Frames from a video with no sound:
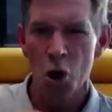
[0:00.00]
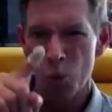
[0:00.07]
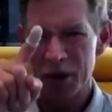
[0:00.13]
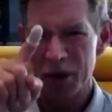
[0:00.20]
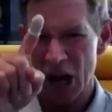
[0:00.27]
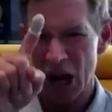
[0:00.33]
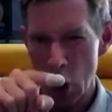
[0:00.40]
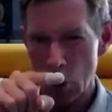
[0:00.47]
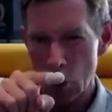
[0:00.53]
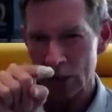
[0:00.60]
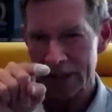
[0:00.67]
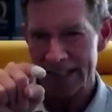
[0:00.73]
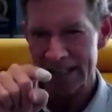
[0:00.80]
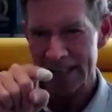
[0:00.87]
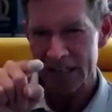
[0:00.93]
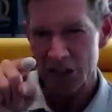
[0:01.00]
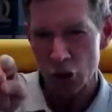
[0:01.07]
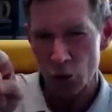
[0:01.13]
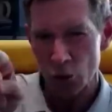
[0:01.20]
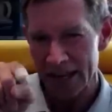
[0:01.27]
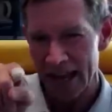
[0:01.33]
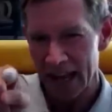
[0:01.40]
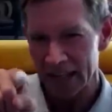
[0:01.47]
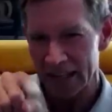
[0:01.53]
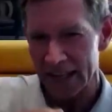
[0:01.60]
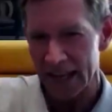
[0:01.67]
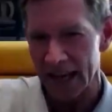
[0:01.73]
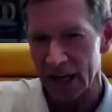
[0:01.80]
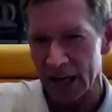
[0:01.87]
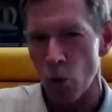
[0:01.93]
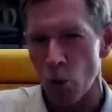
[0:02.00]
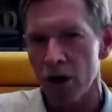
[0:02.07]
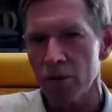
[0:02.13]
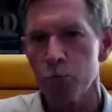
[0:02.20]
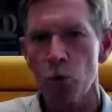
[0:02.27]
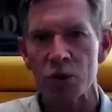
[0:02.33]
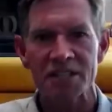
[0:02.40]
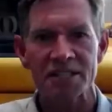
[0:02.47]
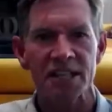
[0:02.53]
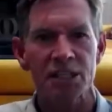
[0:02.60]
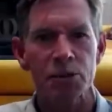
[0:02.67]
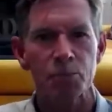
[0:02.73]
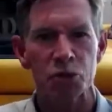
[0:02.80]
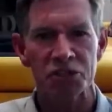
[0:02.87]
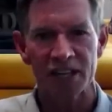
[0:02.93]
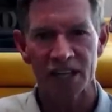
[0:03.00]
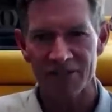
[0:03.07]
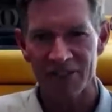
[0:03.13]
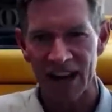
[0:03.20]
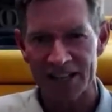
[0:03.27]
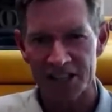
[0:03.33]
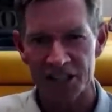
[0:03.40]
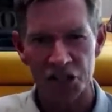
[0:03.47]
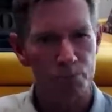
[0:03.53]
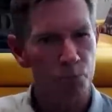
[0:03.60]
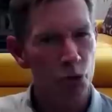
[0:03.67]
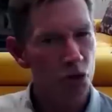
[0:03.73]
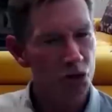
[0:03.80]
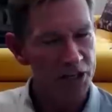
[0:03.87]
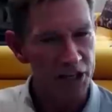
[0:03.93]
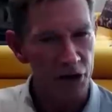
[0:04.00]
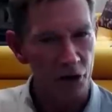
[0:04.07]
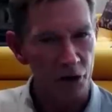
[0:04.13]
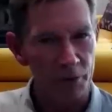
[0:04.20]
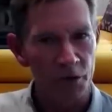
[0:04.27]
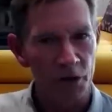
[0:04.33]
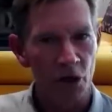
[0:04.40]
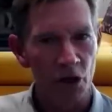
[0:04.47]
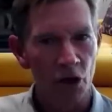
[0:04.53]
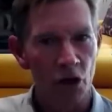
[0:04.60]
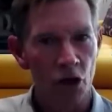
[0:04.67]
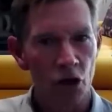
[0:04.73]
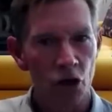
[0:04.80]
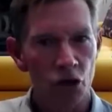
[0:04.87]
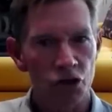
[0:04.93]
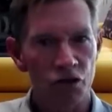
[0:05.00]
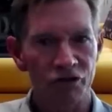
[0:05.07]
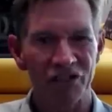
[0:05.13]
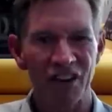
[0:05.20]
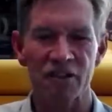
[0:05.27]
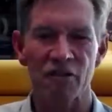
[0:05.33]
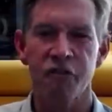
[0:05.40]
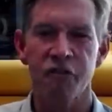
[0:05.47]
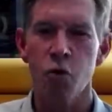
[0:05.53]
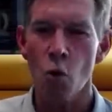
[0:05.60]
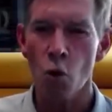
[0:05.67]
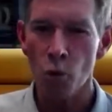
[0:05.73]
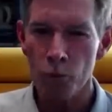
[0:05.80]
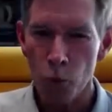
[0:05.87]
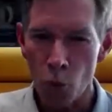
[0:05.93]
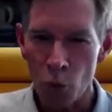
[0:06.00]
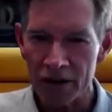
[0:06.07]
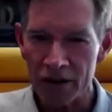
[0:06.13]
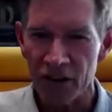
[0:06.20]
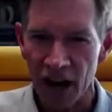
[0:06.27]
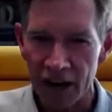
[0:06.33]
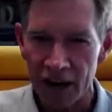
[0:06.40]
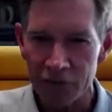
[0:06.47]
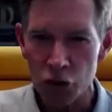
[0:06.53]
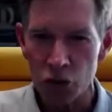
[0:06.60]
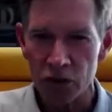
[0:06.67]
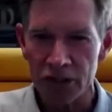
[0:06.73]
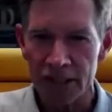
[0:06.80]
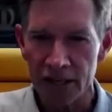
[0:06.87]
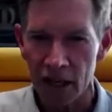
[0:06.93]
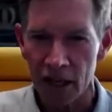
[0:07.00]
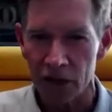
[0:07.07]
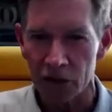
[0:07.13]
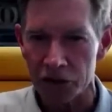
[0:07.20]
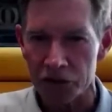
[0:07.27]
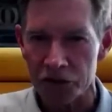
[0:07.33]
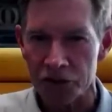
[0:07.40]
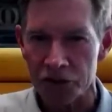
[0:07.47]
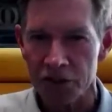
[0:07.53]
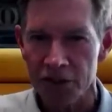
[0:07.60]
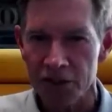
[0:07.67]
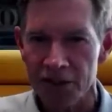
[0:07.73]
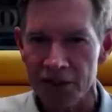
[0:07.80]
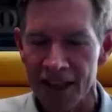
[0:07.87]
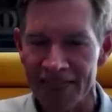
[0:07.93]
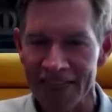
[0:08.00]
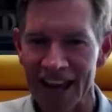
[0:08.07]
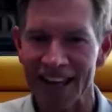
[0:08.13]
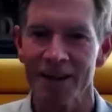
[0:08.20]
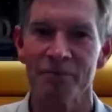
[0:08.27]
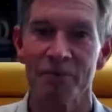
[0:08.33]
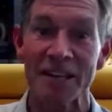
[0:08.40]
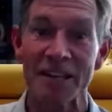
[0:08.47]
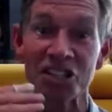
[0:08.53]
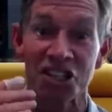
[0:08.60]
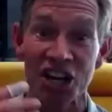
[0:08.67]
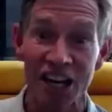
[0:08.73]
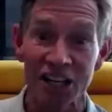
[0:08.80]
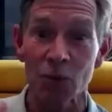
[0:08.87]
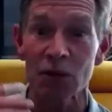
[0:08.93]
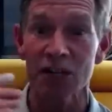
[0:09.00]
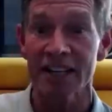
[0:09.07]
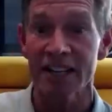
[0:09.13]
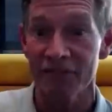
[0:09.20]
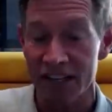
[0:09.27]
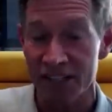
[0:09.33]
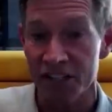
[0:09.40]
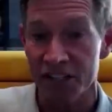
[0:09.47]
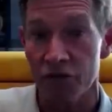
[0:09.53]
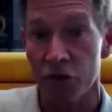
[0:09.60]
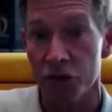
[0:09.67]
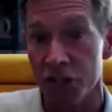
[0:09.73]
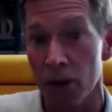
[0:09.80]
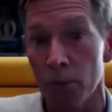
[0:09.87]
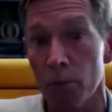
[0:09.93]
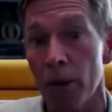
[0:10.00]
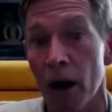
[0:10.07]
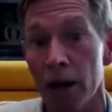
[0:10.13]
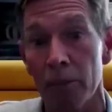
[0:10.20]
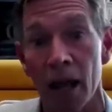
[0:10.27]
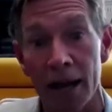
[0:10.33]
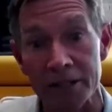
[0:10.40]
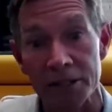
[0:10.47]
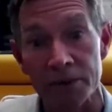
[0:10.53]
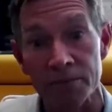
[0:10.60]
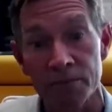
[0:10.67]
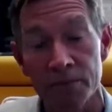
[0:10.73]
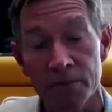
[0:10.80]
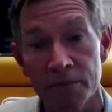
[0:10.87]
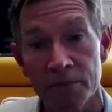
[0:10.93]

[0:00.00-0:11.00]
We only need to reallocate 1.6% of assets per year to find $4.5 trillion that can be genuinely invested for double bottom lines.